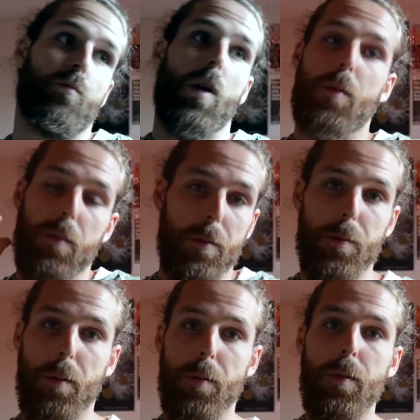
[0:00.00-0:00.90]
blah, blah, blah, blah,
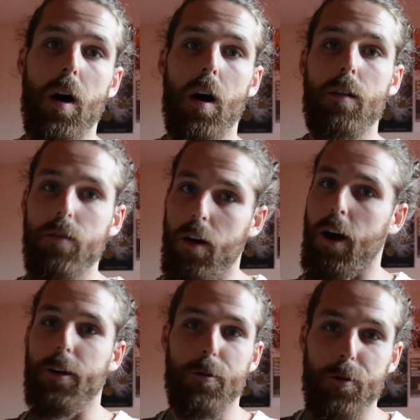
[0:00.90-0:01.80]
blah, blah, blah.
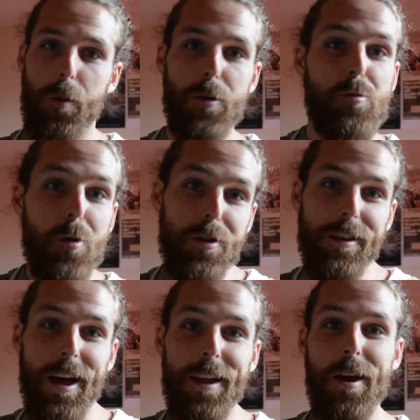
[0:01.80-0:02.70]
I don't know much more
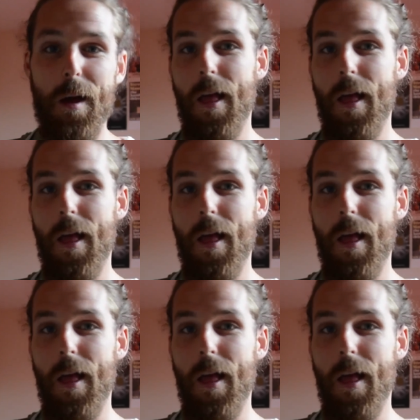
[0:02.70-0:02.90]
than that.